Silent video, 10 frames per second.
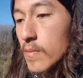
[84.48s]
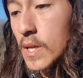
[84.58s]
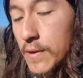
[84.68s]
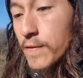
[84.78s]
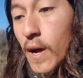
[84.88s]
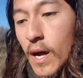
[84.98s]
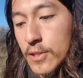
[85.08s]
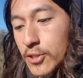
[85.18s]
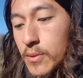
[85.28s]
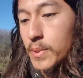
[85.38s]
If
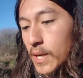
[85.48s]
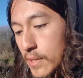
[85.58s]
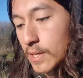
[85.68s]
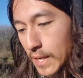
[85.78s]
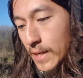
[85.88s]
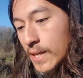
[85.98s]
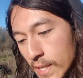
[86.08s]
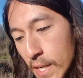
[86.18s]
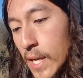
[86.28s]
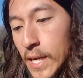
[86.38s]
not, shouldn't be online.
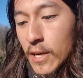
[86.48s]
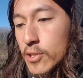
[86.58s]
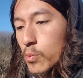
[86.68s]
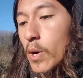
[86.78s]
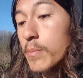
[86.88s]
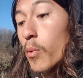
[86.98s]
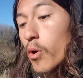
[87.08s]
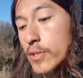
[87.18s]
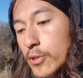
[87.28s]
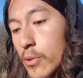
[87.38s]
Here's one
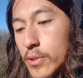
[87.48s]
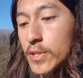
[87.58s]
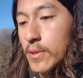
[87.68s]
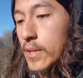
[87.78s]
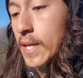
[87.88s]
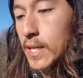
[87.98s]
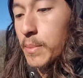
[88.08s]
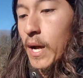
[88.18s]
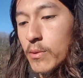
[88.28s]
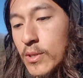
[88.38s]
more tool you can think
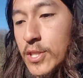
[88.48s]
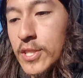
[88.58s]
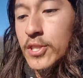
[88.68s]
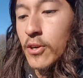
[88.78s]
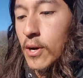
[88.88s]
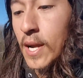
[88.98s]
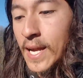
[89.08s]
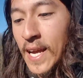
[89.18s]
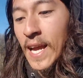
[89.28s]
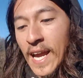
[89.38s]
about, which is your
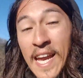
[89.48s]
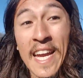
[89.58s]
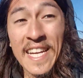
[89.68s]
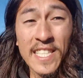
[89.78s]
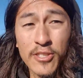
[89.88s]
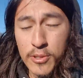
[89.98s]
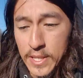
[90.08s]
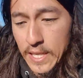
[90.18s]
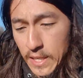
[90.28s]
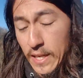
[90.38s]

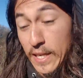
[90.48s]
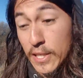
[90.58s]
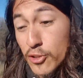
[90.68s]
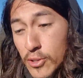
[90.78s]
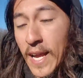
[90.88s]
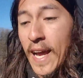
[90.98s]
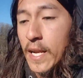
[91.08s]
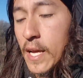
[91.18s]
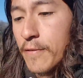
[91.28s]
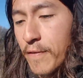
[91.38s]
internet
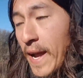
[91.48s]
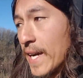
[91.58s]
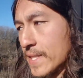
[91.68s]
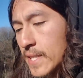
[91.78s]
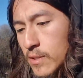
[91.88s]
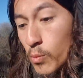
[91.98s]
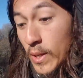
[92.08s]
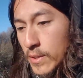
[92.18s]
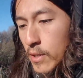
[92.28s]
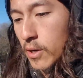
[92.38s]
fasting
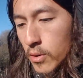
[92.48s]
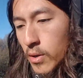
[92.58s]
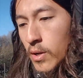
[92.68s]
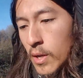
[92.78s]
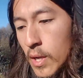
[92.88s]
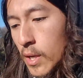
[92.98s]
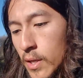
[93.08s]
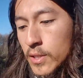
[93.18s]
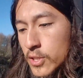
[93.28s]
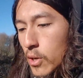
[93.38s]
window.
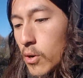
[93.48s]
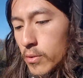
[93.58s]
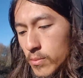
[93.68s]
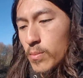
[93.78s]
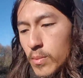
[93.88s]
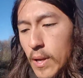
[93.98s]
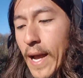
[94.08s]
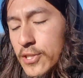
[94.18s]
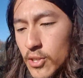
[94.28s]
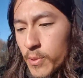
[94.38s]
So
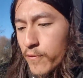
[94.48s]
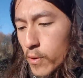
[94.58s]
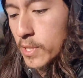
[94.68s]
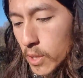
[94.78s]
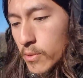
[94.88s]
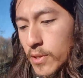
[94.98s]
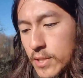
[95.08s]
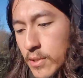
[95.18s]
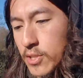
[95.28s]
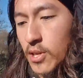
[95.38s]
actually, before we go into
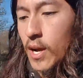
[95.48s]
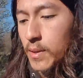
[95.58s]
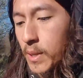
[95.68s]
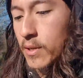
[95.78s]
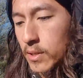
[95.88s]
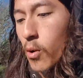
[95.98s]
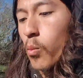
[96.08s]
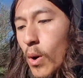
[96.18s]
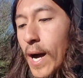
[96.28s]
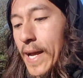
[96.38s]
this, let's talk about
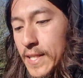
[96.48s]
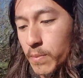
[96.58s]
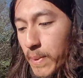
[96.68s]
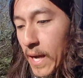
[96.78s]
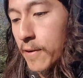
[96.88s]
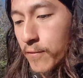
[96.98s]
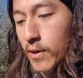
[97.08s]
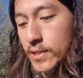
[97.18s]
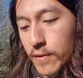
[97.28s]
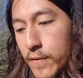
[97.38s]
why it's bad for
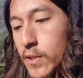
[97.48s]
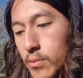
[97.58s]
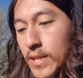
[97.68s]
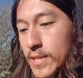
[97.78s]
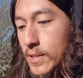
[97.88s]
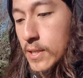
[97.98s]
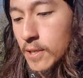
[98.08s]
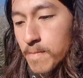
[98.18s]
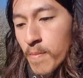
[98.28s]
us. A few reasons.